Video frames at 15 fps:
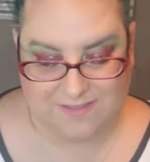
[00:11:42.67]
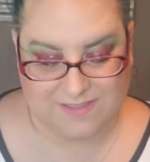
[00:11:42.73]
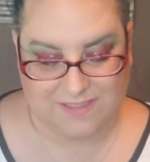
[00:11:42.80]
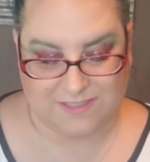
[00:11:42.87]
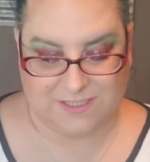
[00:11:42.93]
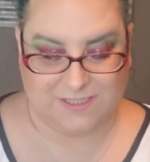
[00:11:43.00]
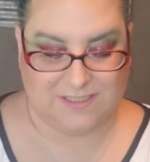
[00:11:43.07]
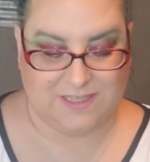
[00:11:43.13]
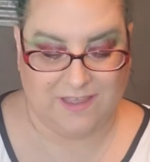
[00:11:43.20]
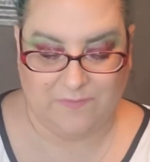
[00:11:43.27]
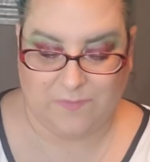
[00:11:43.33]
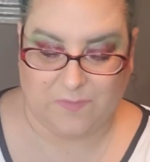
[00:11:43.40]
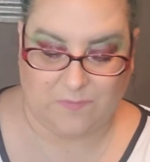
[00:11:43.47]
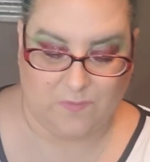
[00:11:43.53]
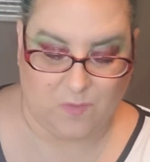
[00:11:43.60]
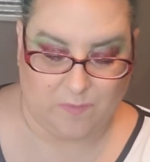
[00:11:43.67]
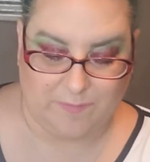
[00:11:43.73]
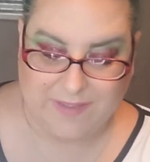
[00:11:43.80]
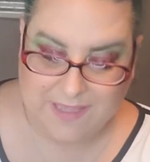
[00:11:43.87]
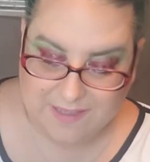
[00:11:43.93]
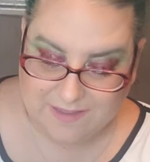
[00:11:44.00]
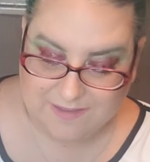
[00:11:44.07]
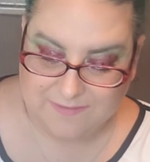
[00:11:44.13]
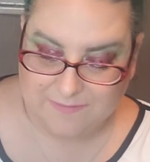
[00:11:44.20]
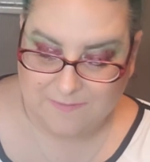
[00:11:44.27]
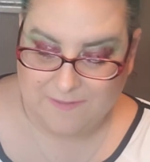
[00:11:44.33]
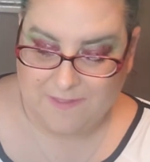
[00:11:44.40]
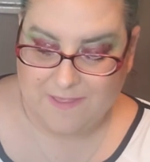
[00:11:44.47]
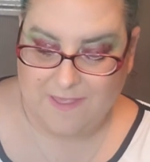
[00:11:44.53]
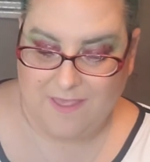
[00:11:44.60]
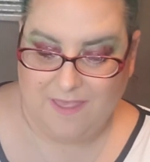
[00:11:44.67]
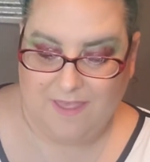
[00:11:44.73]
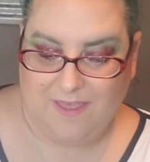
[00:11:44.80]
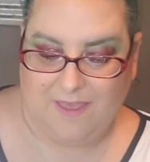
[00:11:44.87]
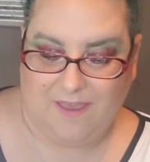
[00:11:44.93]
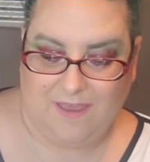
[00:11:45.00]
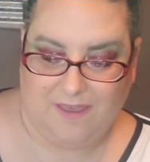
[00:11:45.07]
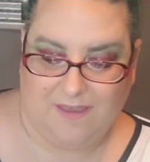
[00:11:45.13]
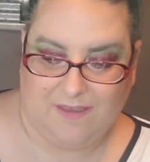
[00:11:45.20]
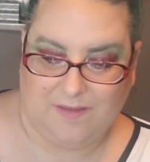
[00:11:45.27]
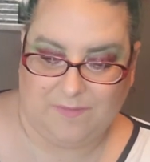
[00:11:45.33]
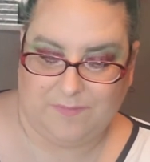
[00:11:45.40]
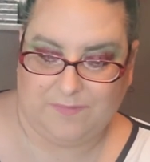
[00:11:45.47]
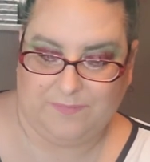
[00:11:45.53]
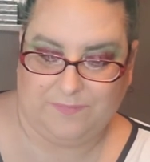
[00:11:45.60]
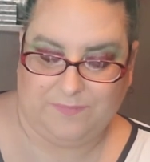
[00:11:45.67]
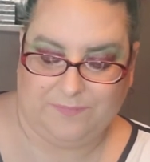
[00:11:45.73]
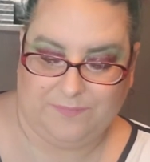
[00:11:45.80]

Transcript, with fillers: Such is life for me. Um,